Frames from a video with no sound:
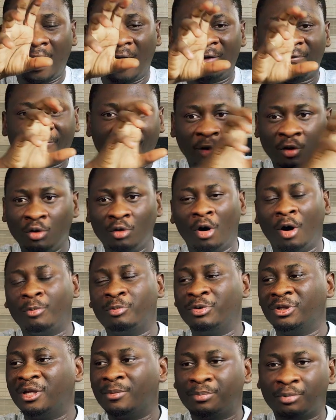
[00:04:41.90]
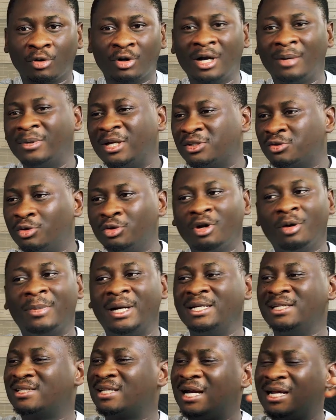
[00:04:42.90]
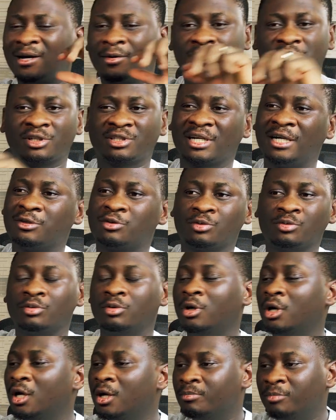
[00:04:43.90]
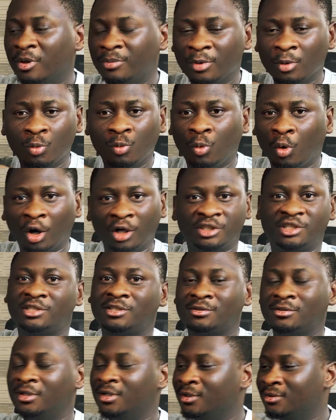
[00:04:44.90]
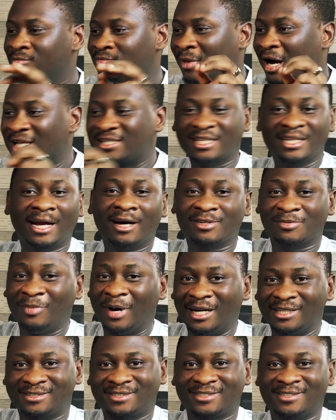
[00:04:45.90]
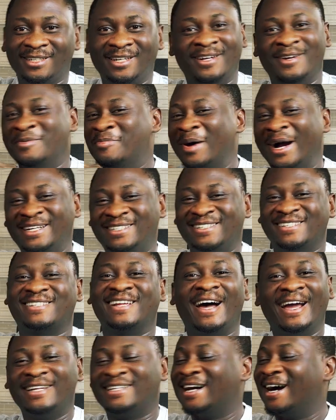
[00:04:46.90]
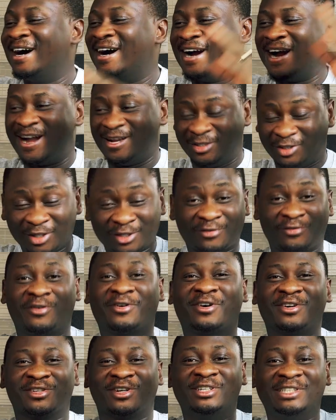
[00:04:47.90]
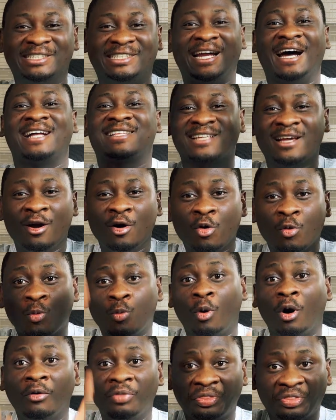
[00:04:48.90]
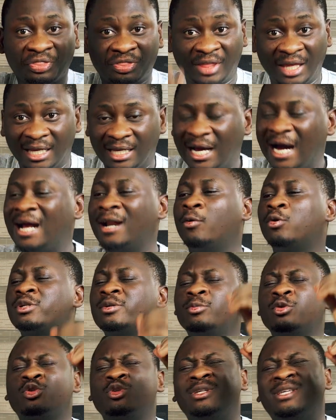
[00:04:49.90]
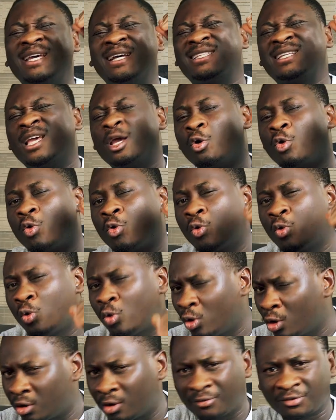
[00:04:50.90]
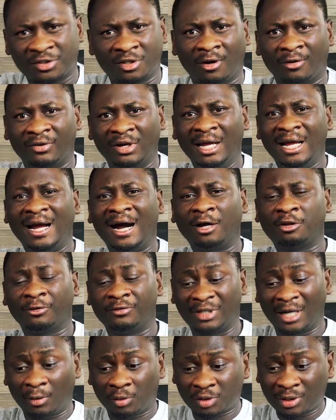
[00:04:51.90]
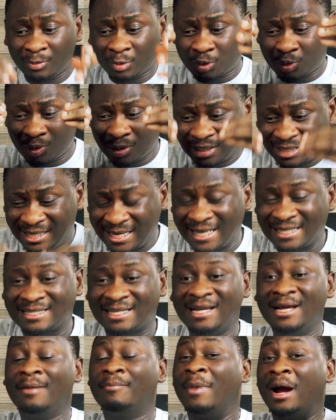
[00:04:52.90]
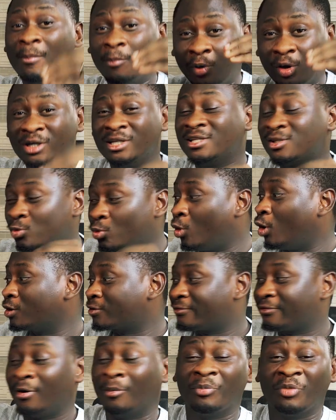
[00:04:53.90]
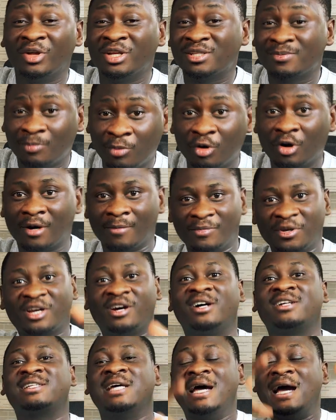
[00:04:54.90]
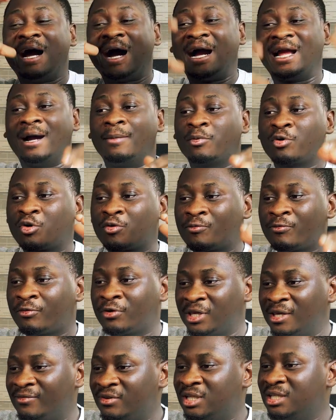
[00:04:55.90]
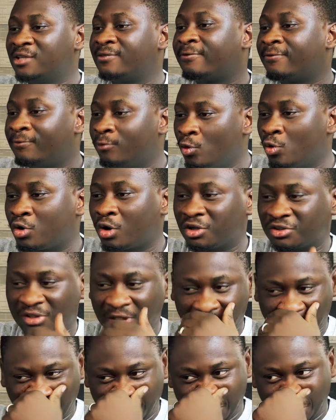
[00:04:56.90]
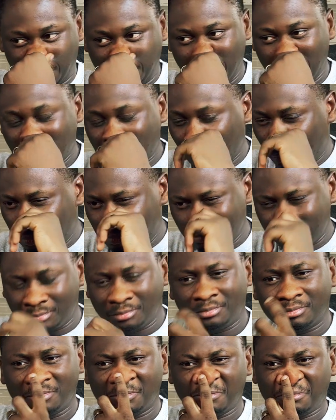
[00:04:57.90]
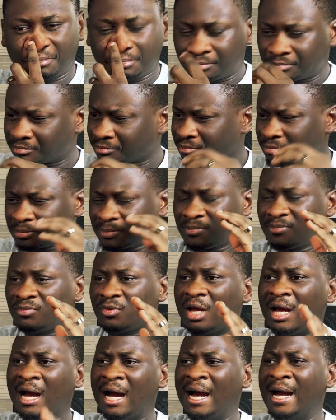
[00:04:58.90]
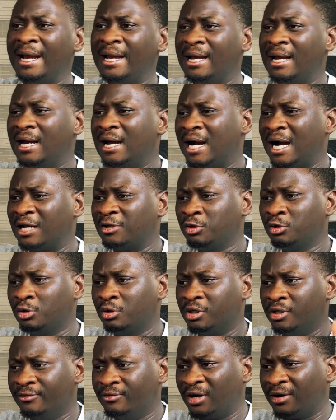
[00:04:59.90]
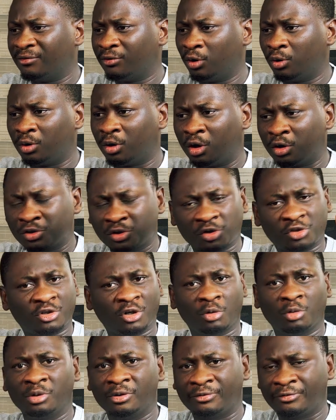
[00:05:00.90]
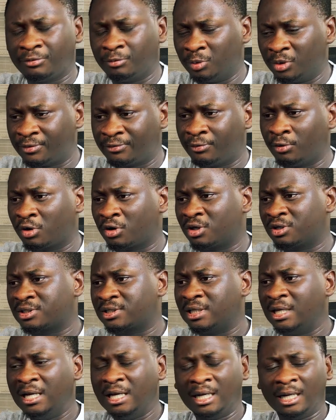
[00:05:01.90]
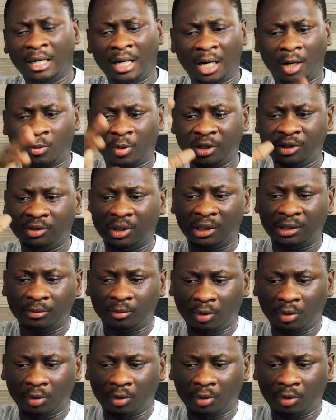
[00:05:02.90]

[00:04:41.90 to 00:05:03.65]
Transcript: follow up with a program that's going on by the side. I was not trying to maybe watch Arsenal's match by the side. I just focused on that one thing, and I was able to get a whole lot of stuff out of it. I was able to get my money's worth from this book because I am giving it full concentration. So I I don't know if you have also struggled with focus when you're